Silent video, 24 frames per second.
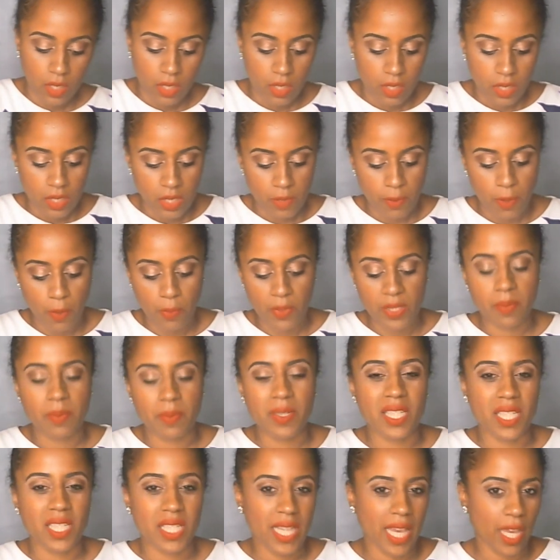Spirit wants me
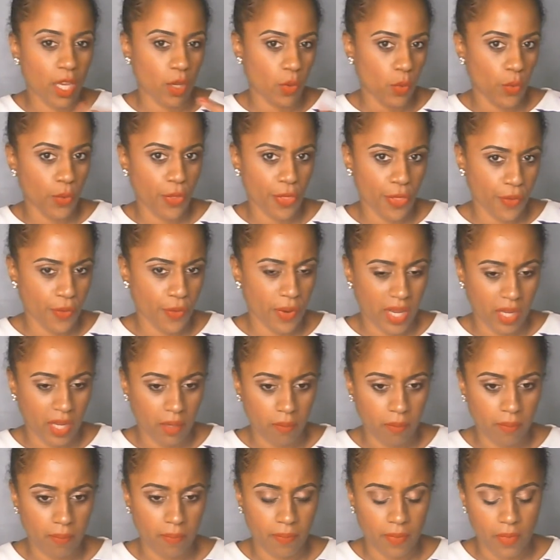to take all three,
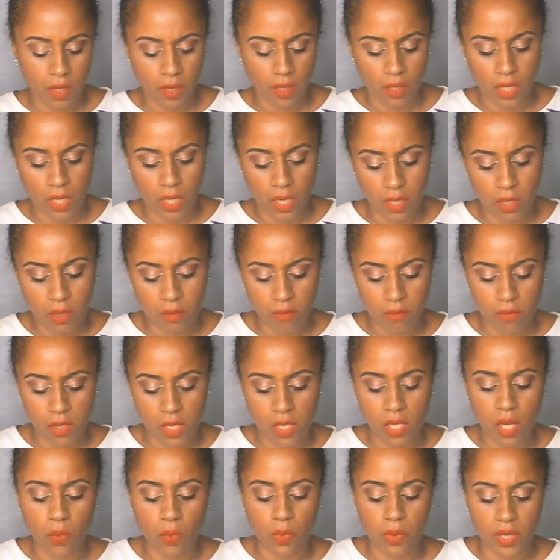okay?
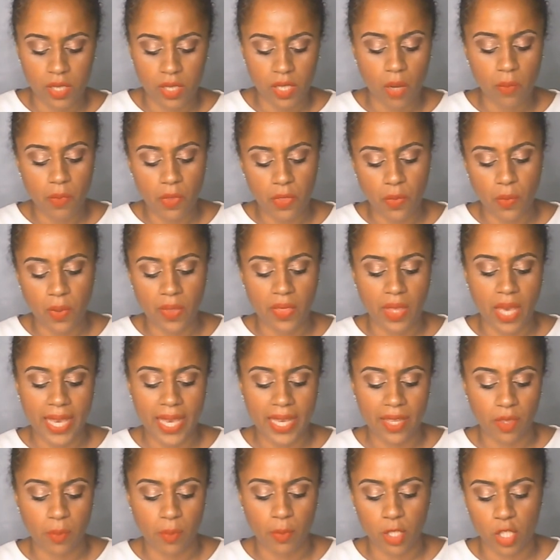So we'll start with the one that hit
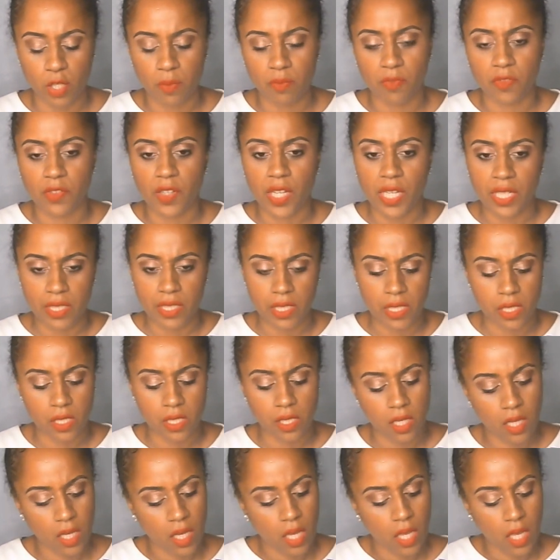the bottom first.
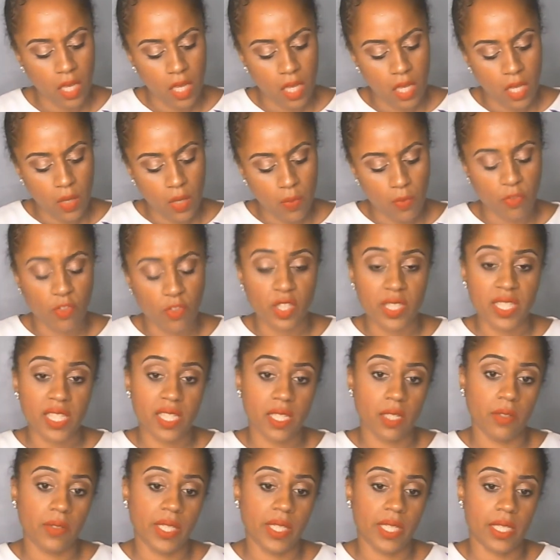We've got
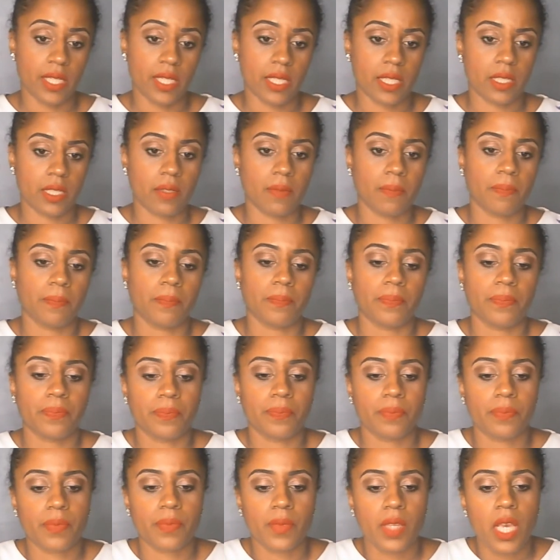stillness.
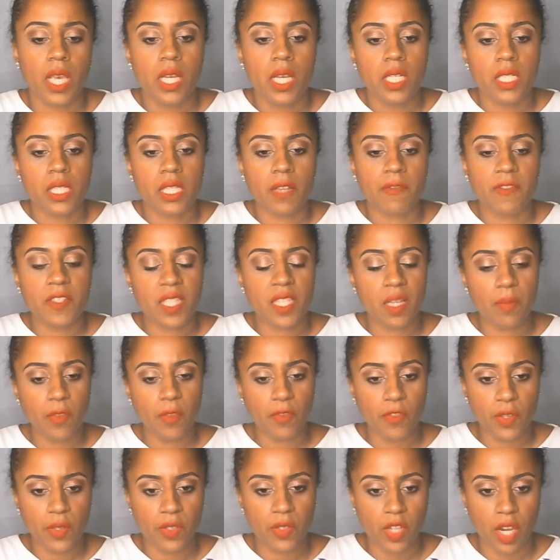So for some of
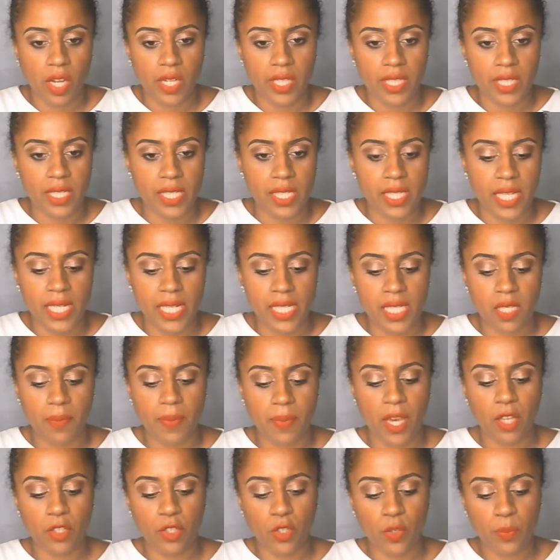you, darlings, it's
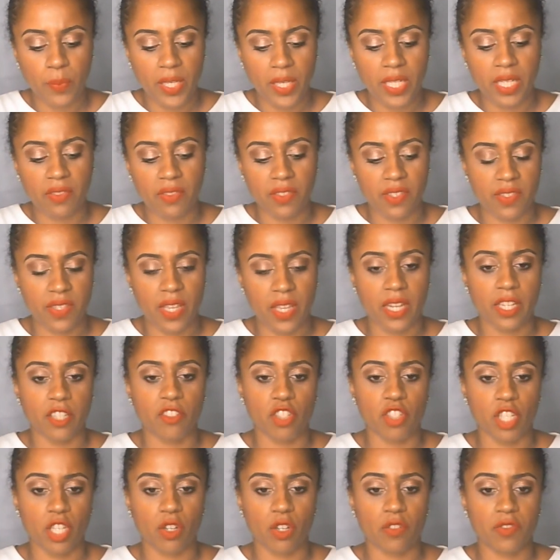about you being in this
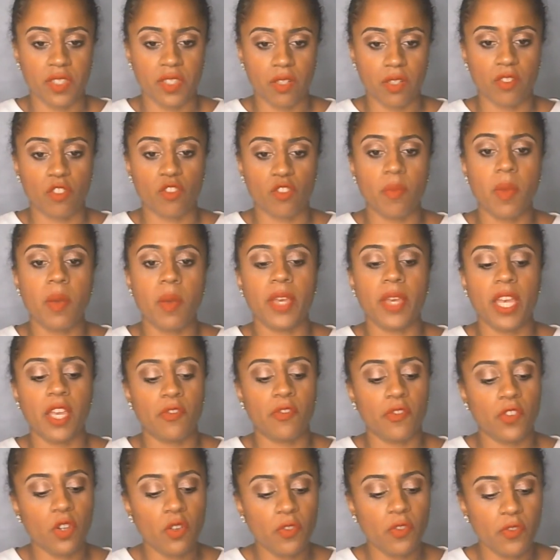energy of stillness. Remember,
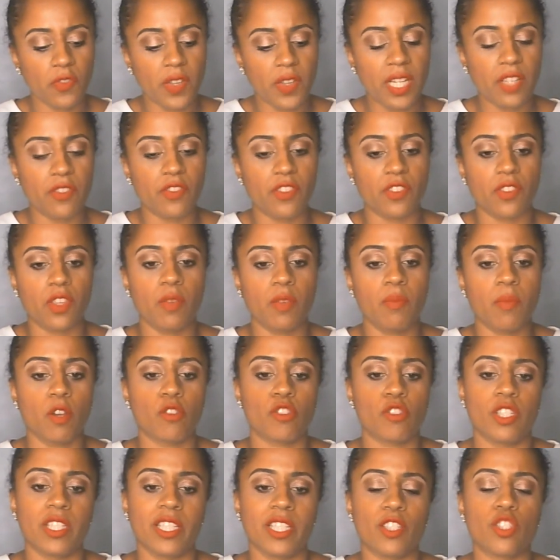if you're feeling
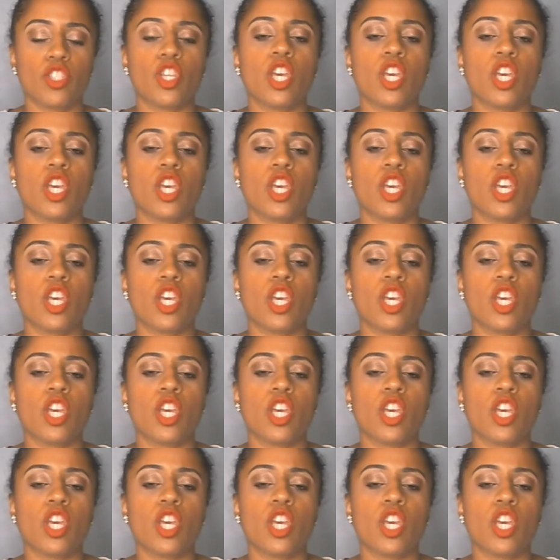emotionally,